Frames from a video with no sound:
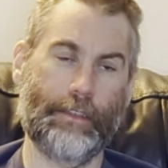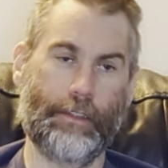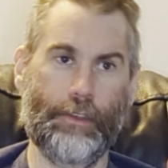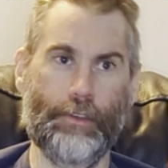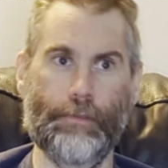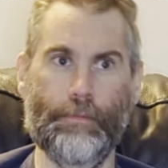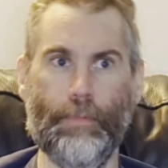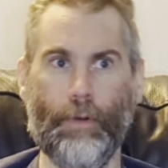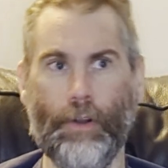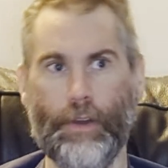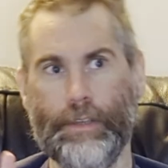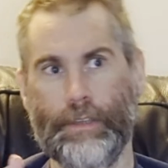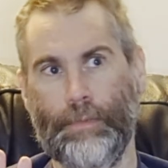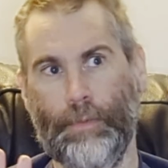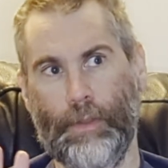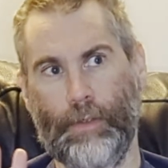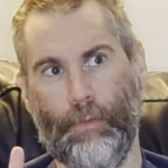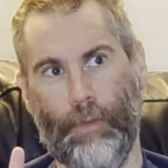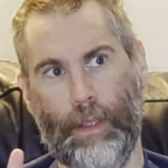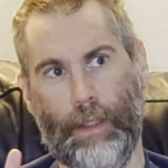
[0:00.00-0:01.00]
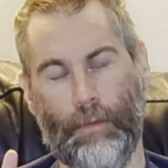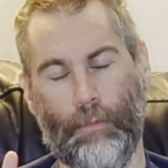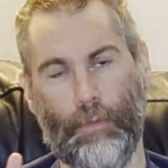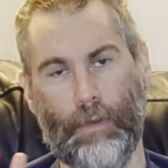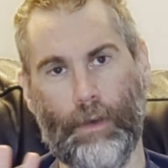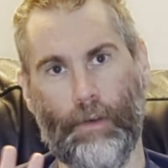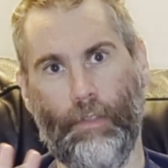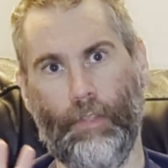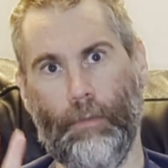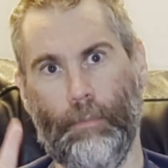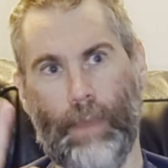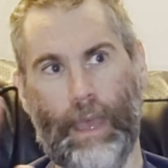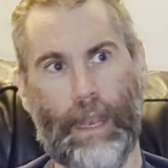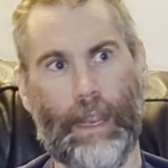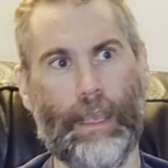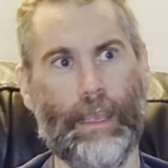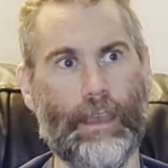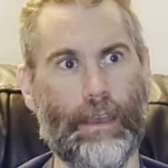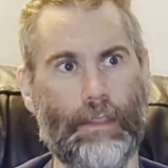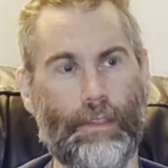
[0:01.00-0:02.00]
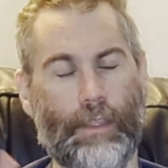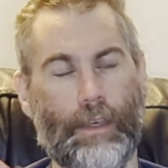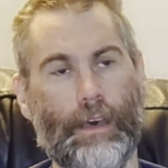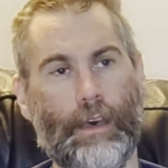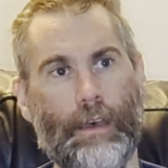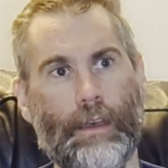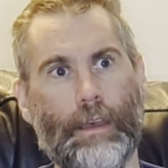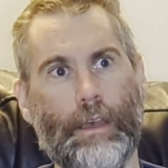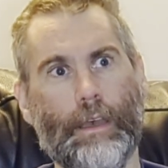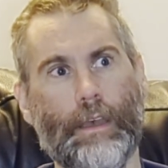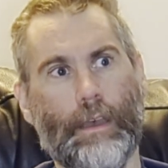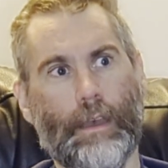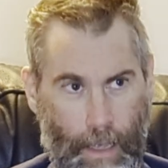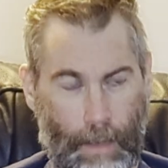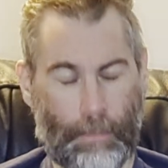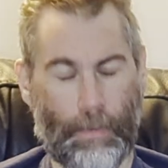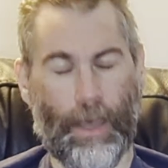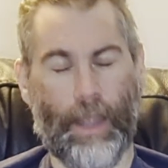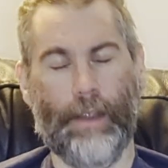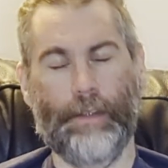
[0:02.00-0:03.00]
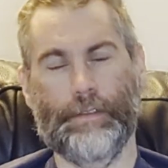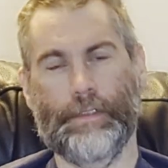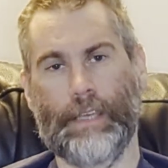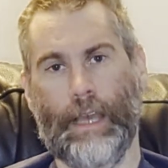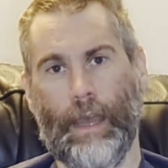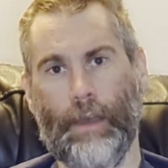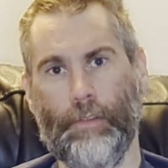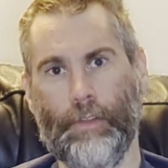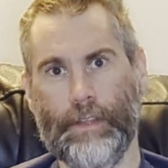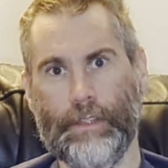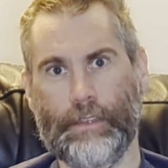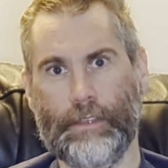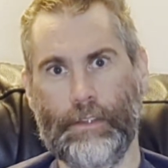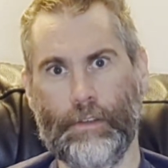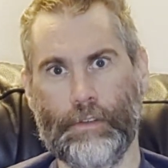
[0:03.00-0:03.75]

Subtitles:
two books between The Will of the Many and The Empire of Silence.